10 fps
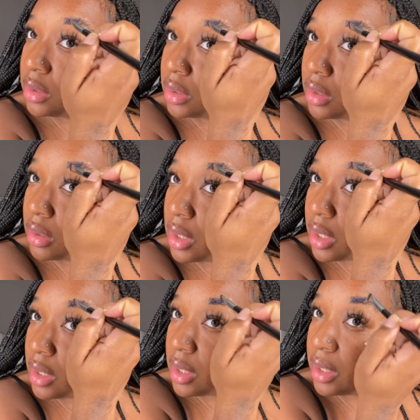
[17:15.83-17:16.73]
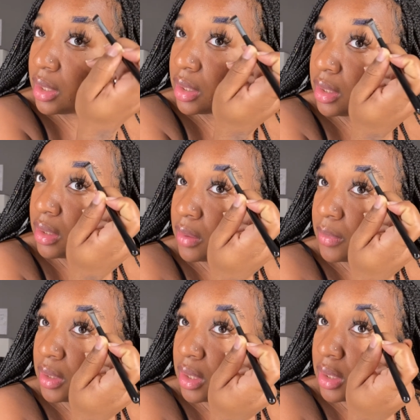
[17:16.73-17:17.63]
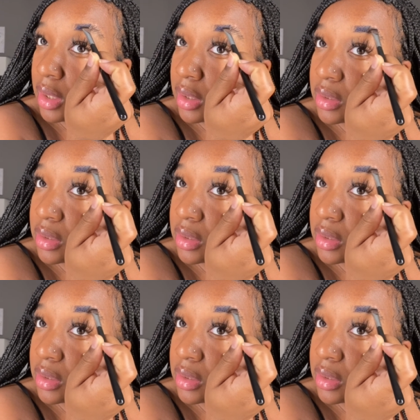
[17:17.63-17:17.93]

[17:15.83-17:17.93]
on how to like clean up and get like